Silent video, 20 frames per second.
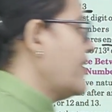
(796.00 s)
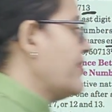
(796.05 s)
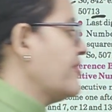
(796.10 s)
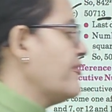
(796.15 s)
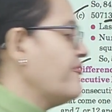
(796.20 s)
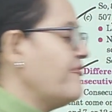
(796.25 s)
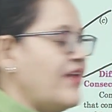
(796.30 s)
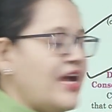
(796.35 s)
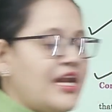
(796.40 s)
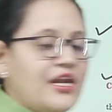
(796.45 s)

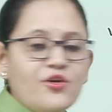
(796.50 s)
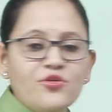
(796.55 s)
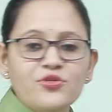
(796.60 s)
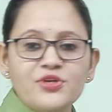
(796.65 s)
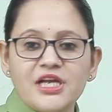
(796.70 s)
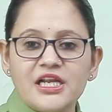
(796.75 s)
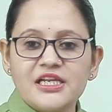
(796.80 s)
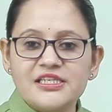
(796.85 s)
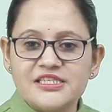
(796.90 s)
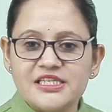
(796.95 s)
The value
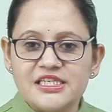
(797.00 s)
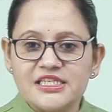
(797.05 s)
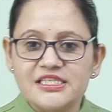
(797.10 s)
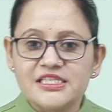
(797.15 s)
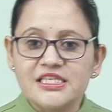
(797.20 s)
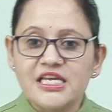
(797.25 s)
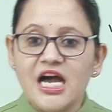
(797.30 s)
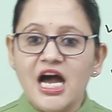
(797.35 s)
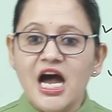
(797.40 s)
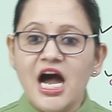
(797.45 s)
tells
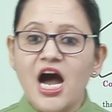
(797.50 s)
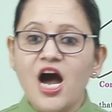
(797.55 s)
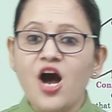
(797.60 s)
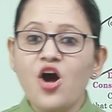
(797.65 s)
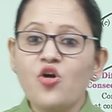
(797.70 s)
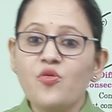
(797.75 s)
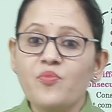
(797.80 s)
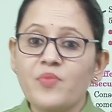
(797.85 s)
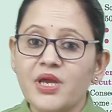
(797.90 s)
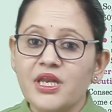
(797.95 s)
us
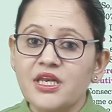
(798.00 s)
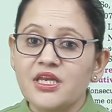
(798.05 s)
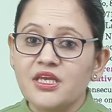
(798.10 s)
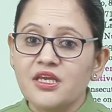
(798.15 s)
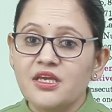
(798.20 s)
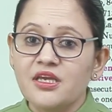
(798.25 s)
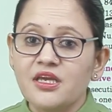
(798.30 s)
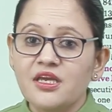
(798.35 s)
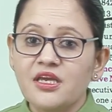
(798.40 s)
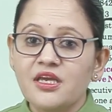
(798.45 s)
how many
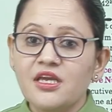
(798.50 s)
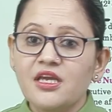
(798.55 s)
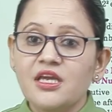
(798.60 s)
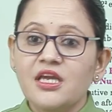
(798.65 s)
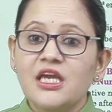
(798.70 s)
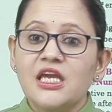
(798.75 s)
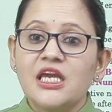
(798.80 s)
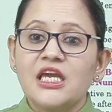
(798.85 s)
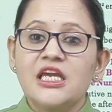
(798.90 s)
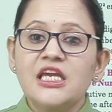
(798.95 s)

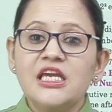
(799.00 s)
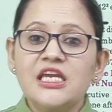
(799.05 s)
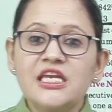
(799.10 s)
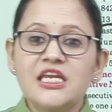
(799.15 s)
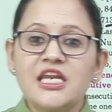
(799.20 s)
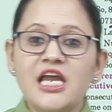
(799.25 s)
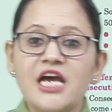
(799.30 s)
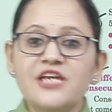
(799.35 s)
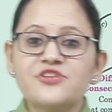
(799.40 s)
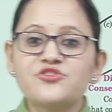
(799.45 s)

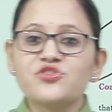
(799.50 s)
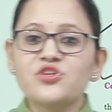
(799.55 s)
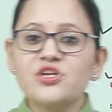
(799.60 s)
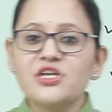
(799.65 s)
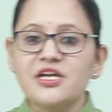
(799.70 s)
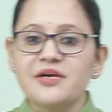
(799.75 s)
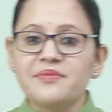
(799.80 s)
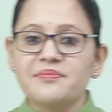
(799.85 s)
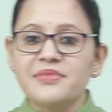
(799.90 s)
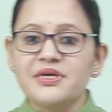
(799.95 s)

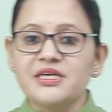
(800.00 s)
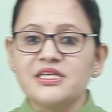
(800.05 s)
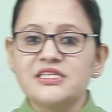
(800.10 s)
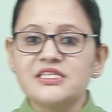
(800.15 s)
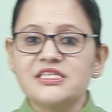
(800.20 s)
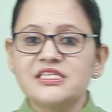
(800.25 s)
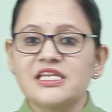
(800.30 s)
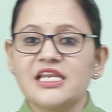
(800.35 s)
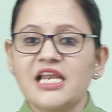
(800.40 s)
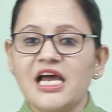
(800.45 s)
natural
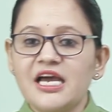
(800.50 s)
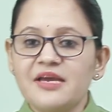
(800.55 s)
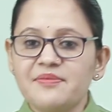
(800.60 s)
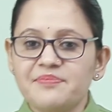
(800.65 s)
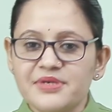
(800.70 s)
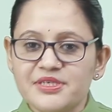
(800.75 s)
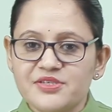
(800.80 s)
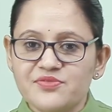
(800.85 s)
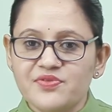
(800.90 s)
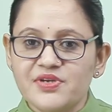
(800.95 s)
numbers lie
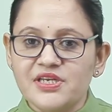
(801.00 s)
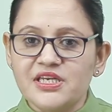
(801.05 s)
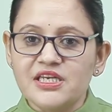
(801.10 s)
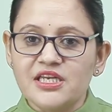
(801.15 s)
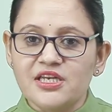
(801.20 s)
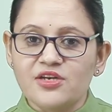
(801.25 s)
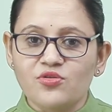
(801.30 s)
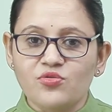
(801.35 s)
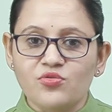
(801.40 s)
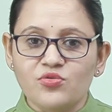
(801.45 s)
between
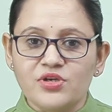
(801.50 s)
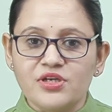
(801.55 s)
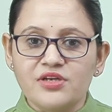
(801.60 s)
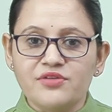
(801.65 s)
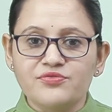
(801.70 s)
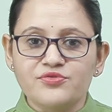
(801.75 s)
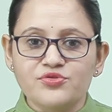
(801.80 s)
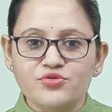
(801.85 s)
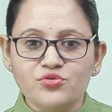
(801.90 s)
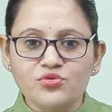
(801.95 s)
including
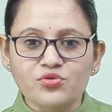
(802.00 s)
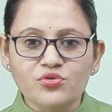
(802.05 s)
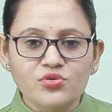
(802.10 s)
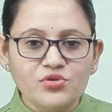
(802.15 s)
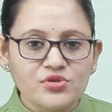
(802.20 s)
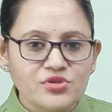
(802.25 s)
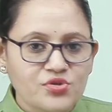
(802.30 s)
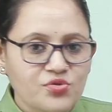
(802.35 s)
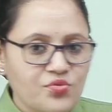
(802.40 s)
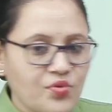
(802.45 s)
two
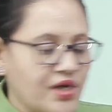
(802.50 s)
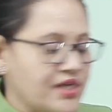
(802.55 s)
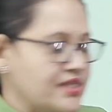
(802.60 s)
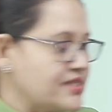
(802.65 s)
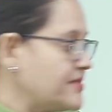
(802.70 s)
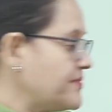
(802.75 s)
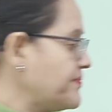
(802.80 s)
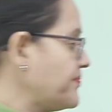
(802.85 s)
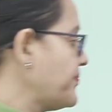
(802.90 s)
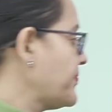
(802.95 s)

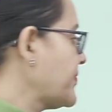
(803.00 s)
squares.